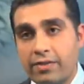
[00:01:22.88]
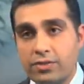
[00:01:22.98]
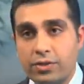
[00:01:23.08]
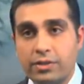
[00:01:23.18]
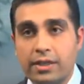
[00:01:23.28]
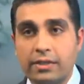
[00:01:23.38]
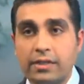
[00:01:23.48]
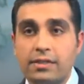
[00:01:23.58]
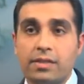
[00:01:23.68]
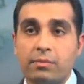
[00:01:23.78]
certain
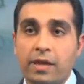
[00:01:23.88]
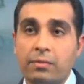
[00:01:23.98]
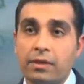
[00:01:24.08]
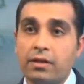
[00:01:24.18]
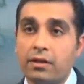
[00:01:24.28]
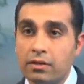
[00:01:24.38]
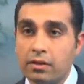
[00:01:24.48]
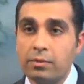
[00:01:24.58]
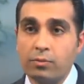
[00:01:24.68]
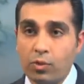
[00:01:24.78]
techniques that may be a
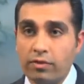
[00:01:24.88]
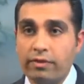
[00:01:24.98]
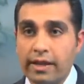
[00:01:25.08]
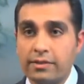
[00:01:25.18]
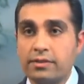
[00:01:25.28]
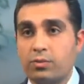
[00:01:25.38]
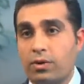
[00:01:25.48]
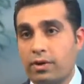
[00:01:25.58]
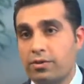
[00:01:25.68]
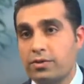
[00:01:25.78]
little bit more advanced than
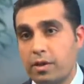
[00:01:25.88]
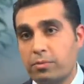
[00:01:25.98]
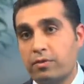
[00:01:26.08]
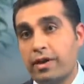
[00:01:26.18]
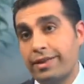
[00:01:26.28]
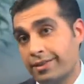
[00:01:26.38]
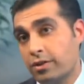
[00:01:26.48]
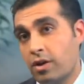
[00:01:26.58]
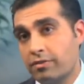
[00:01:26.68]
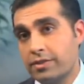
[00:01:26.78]
what others may provide in
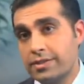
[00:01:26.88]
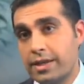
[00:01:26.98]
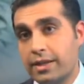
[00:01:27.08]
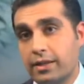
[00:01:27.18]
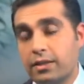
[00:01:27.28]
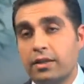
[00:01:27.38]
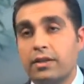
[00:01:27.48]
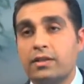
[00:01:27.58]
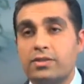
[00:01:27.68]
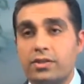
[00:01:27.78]
an office setting,
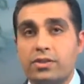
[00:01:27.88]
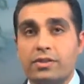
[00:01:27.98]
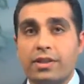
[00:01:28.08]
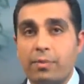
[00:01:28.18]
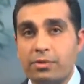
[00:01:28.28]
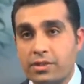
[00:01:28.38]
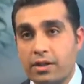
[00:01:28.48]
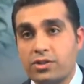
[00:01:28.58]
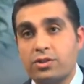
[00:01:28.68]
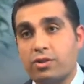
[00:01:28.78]
such as
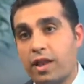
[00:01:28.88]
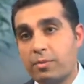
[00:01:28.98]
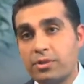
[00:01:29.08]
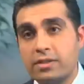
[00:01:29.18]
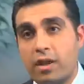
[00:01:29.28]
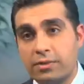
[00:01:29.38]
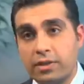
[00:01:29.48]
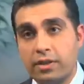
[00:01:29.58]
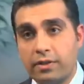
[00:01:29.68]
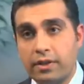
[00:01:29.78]
liposuction or
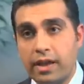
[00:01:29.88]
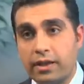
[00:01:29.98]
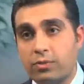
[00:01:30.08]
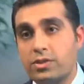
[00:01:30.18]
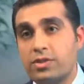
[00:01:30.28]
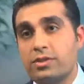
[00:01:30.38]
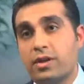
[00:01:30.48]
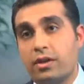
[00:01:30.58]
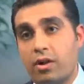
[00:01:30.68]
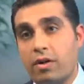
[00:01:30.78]
liposculpting of the neck, which is
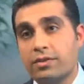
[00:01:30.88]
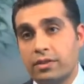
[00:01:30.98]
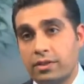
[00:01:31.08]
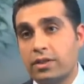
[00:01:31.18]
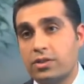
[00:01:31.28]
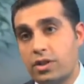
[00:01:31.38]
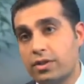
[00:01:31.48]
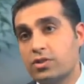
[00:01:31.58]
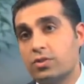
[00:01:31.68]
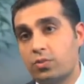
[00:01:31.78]
done often in
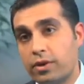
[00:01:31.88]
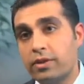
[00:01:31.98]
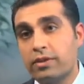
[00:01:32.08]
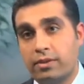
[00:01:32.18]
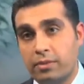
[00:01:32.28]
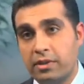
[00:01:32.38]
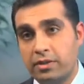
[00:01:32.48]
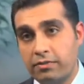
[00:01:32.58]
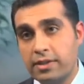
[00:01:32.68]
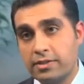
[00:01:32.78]
conjunction with the
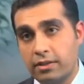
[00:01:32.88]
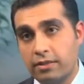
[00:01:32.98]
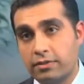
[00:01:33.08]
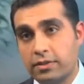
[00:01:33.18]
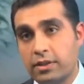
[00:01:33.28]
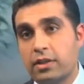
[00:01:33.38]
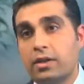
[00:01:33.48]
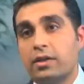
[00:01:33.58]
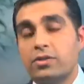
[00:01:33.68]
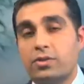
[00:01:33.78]
mini facelift.
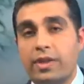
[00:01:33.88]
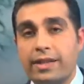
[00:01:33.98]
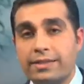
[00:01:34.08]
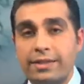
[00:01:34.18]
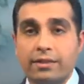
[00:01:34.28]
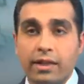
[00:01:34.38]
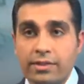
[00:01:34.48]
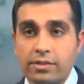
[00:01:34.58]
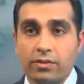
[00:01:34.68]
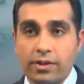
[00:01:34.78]
So that's the
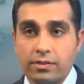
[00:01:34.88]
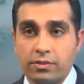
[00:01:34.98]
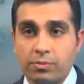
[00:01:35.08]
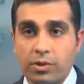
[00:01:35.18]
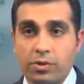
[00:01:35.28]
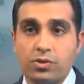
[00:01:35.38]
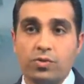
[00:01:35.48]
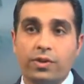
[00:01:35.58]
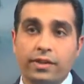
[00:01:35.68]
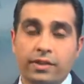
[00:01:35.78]
less aggressive approach,
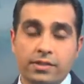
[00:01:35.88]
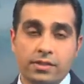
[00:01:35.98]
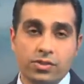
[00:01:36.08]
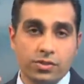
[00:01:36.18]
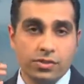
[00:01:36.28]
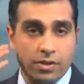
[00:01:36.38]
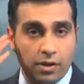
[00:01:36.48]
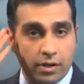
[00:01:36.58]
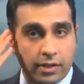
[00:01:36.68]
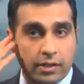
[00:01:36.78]
where the incisions
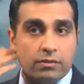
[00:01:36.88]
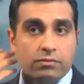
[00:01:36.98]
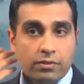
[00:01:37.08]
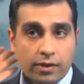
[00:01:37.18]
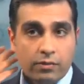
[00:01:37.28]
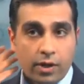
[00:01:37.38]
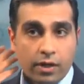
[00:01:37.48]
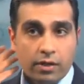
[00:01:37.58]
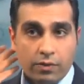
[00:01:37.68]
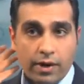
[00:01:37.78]
are hidden very
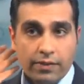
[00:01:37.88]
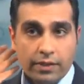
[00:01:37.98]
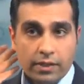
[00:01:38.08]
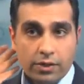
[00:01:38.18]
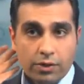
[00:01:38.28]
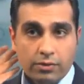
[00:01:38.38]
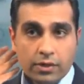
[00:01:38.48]
well around the ear.